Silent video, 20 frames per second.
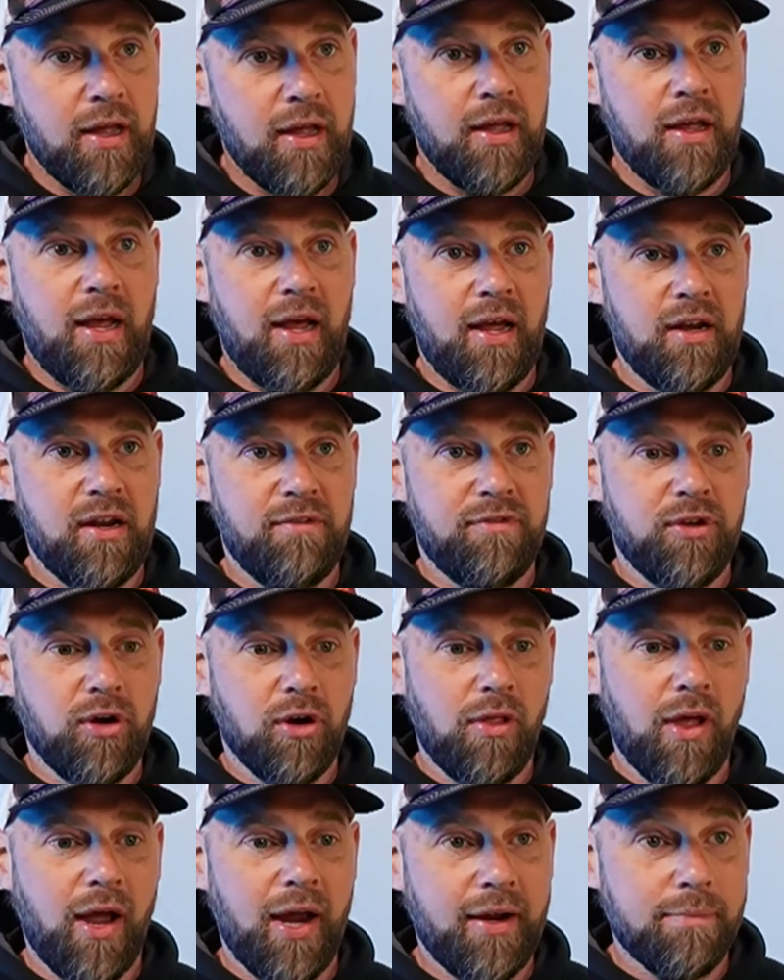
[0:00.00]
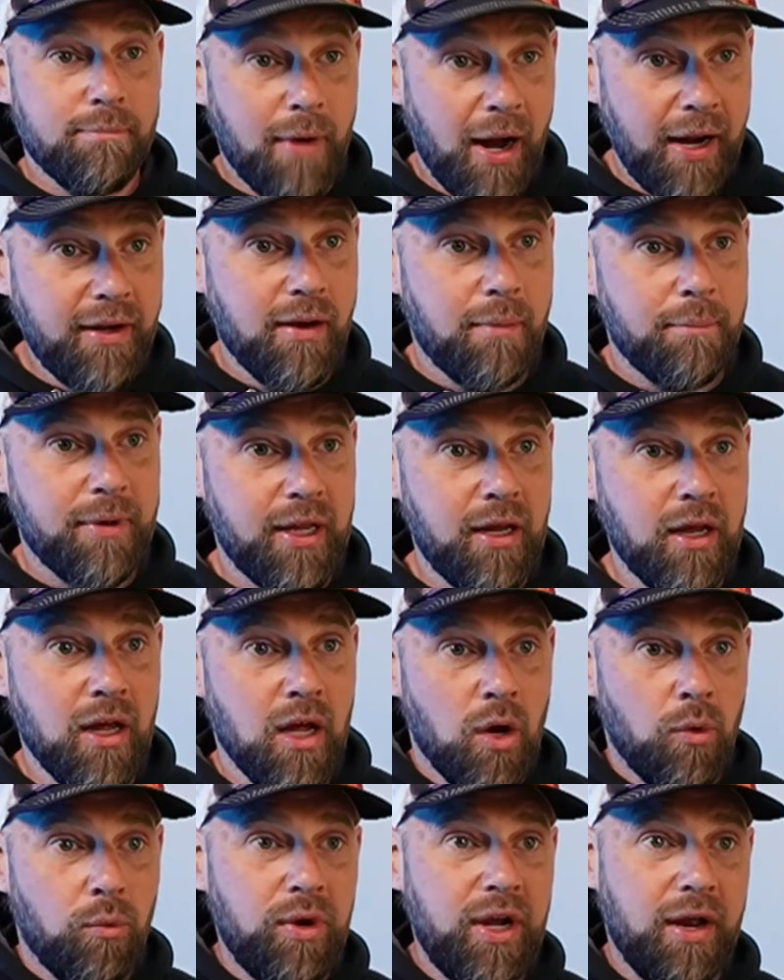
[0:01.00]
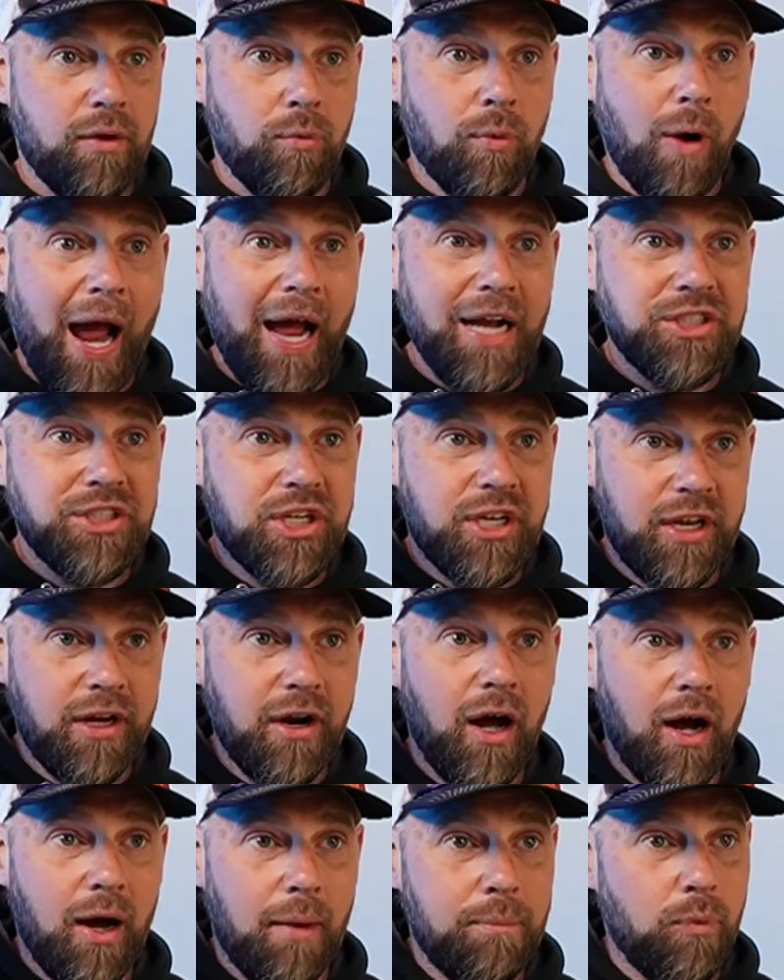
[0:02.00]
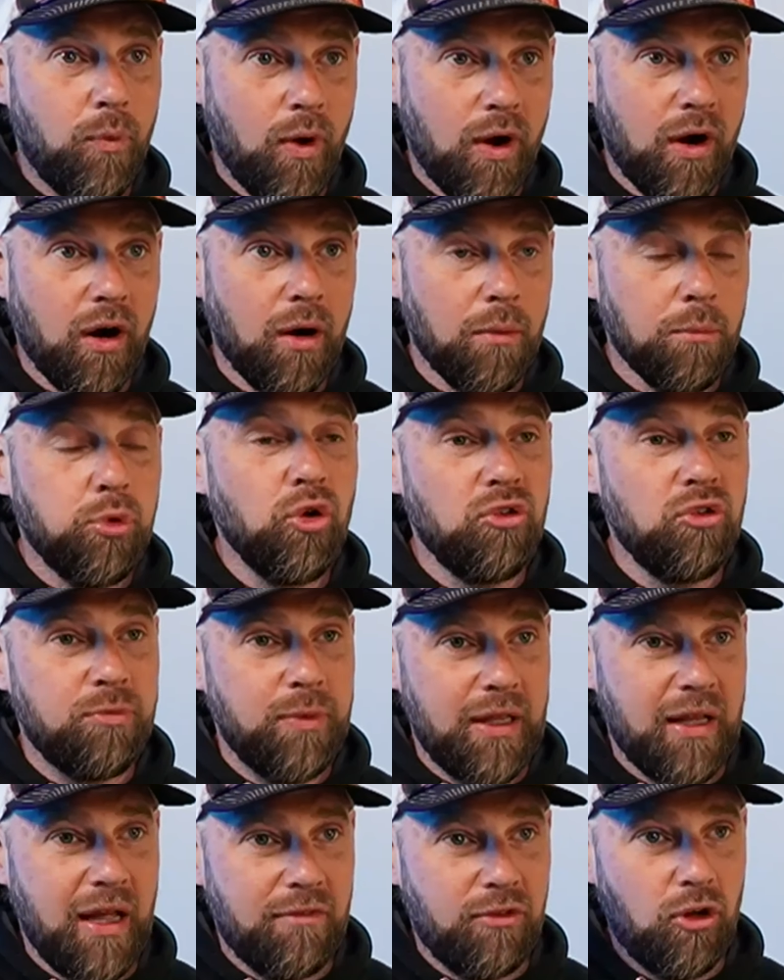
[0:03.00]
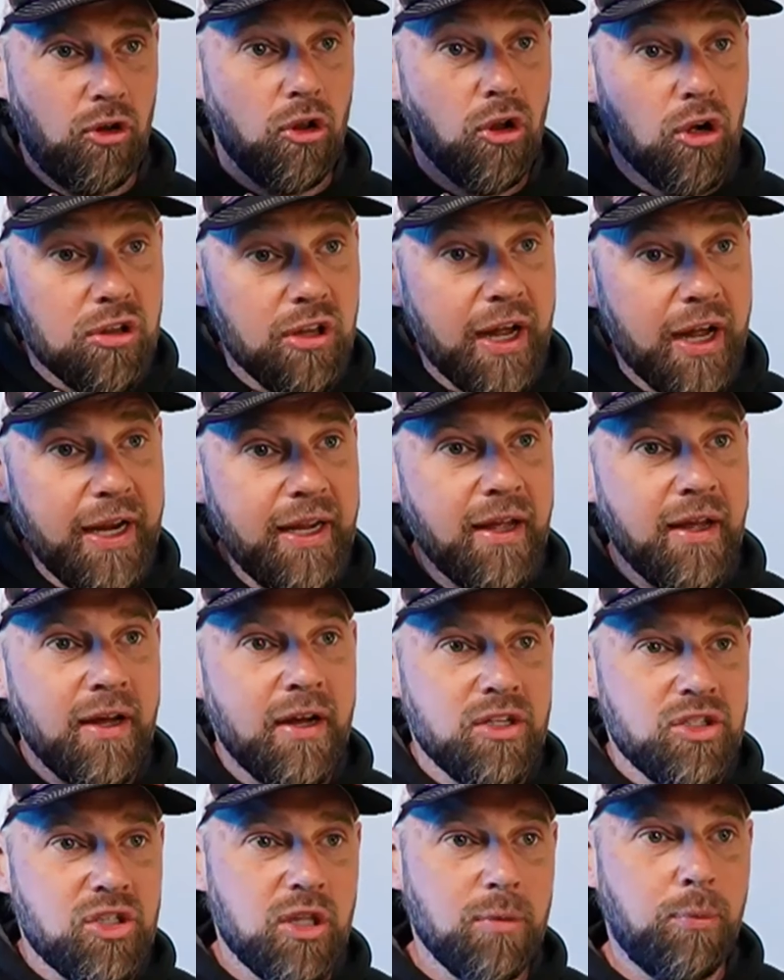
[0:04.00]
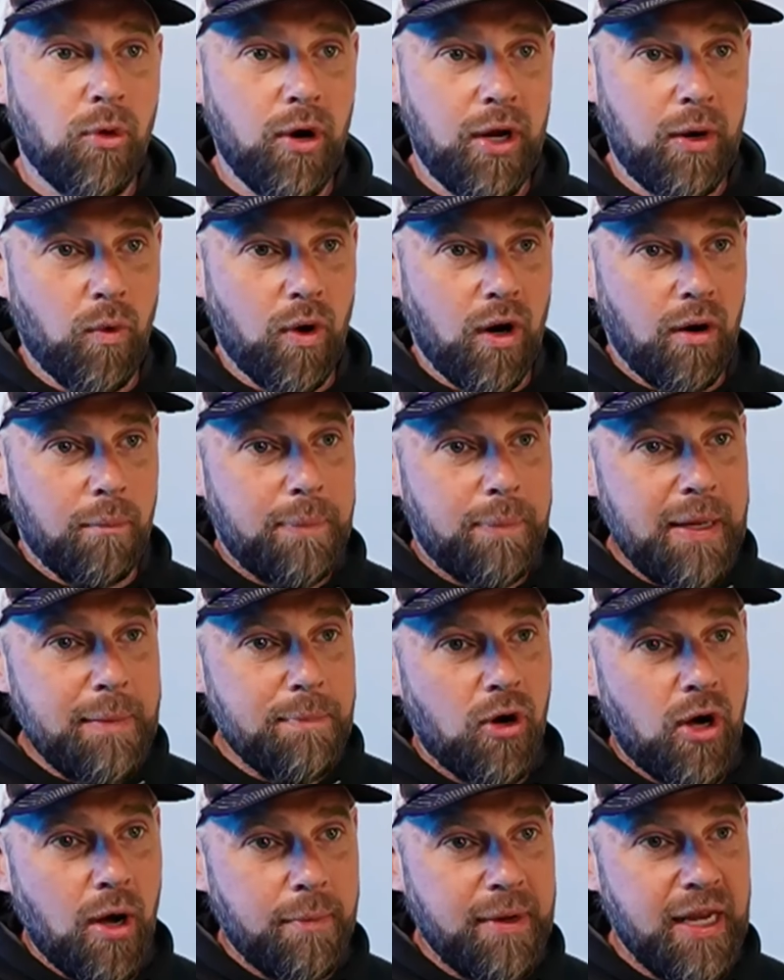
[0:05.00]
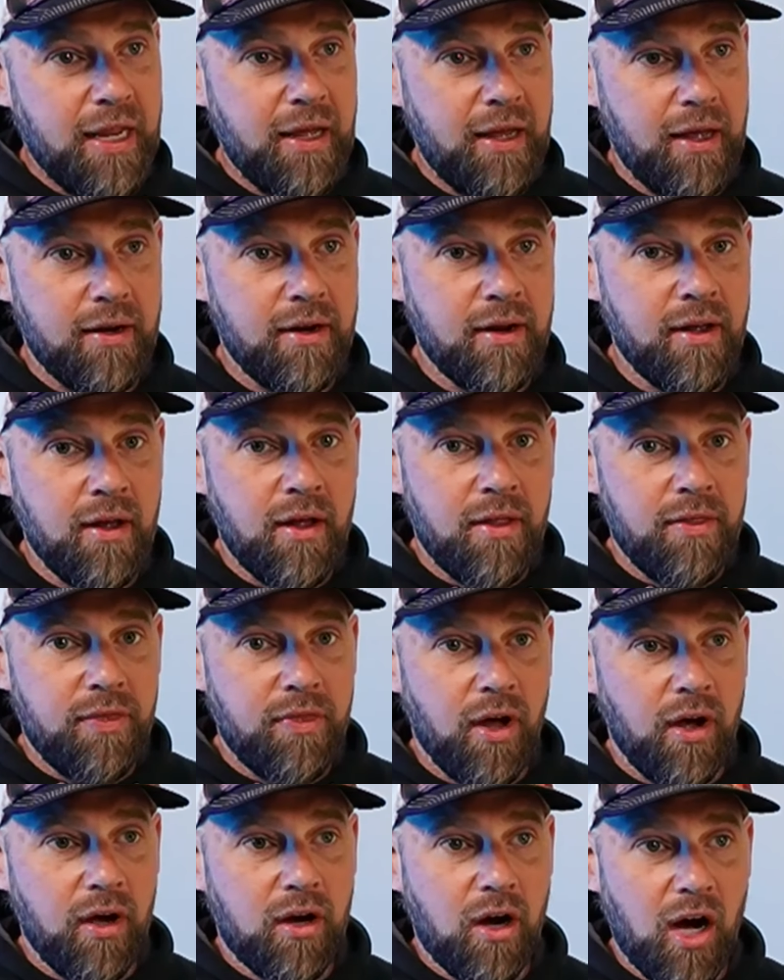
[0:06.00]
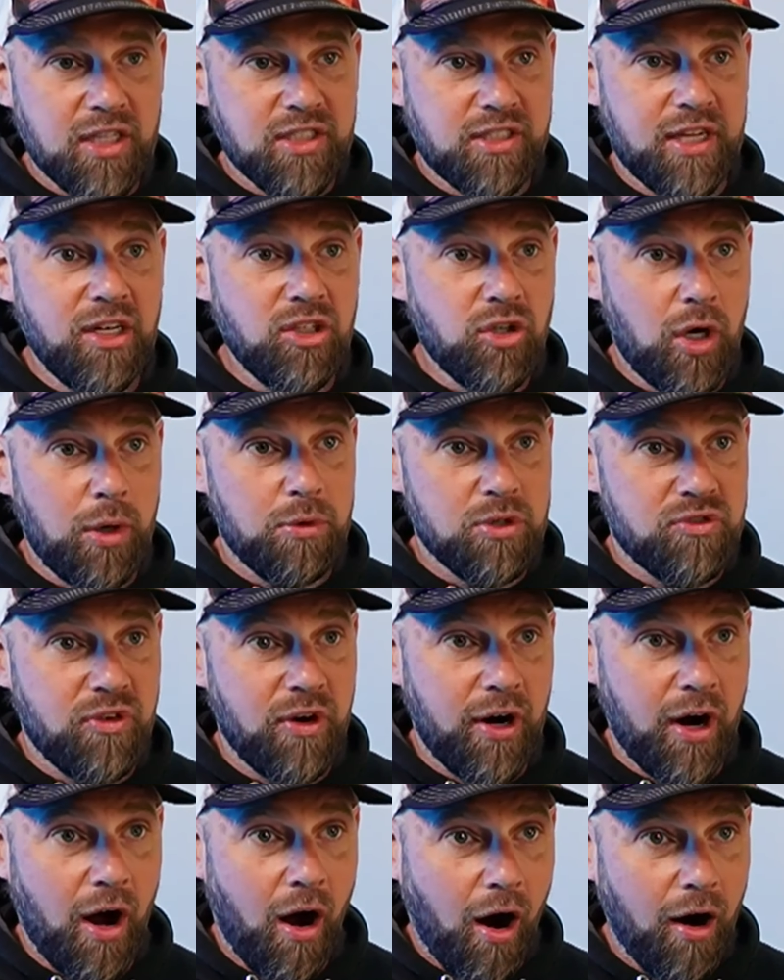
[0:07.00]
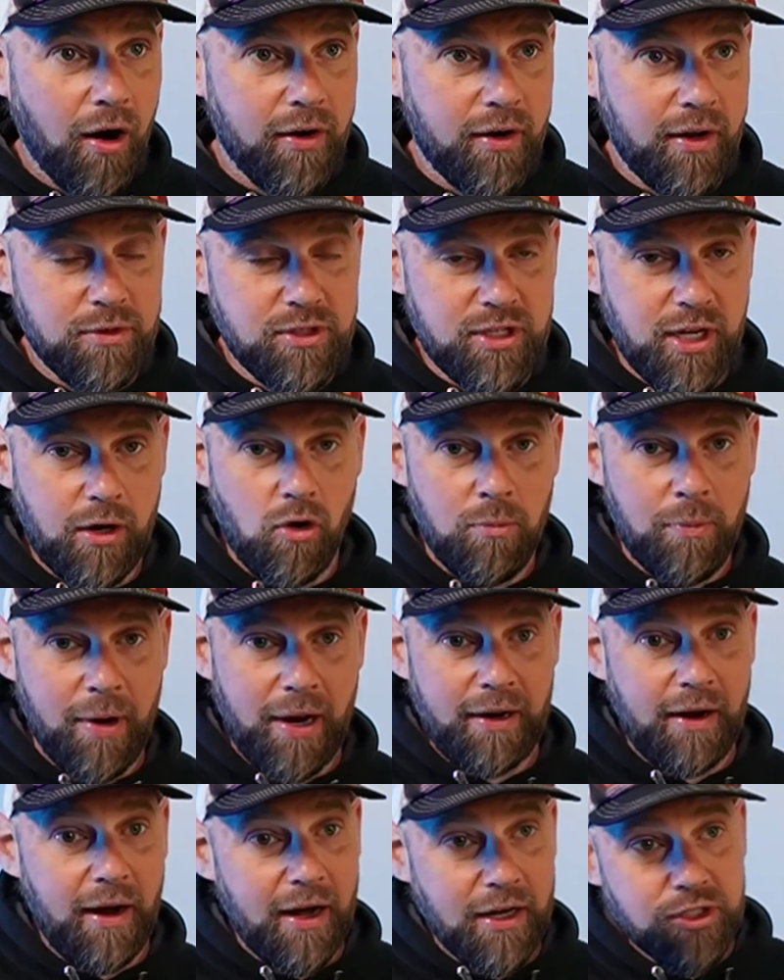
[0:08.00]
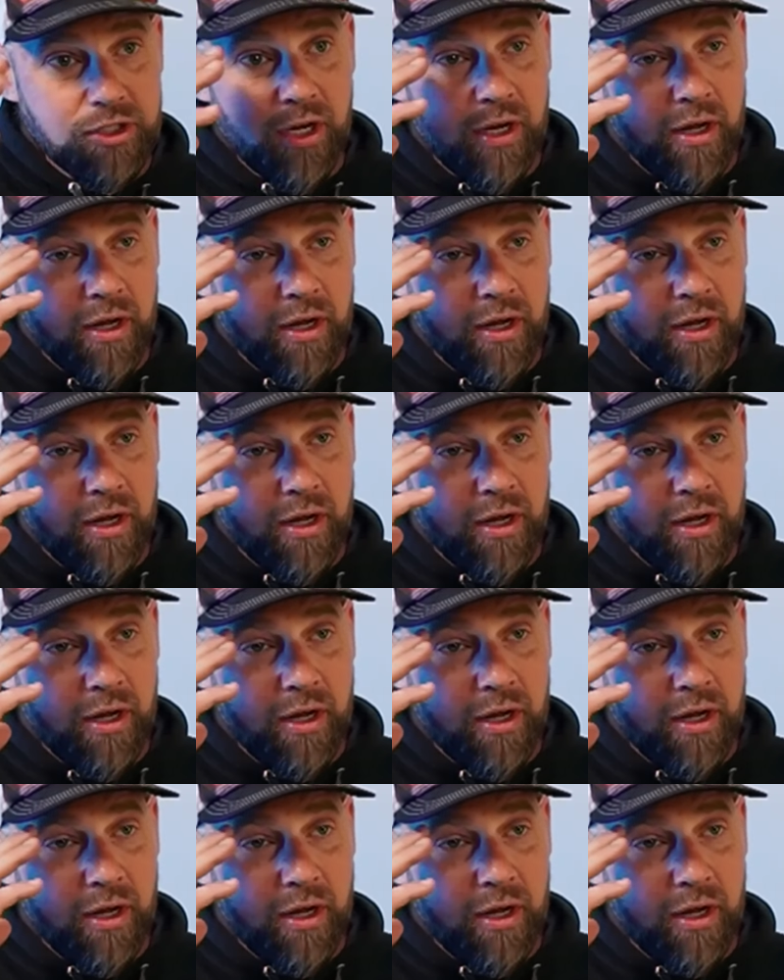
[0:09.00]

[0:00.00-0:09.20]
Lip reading: And if you're like my company, we had ratcheted up what our improvement level looked like to the point where people coming in, the cost entry was very hard. It was like, oh my gosh,